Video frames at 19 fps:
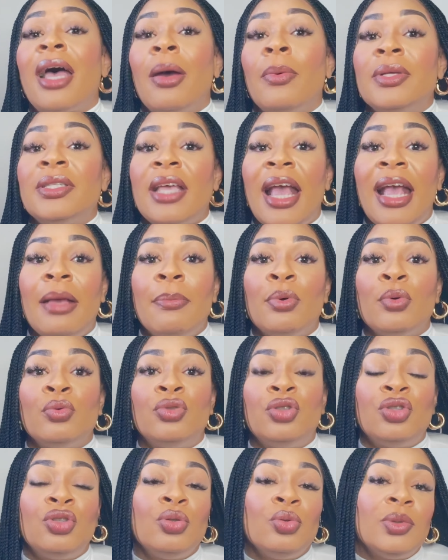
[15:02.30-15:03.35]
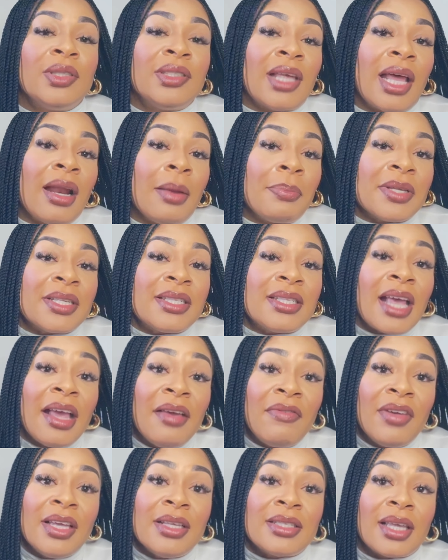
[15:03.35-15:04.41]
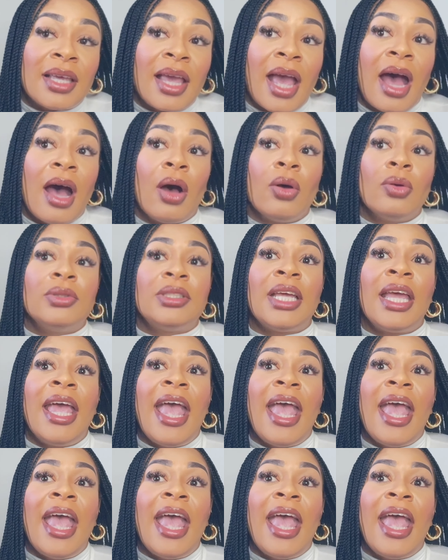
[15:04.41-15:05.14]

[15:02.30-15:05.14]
was able to set up a savings account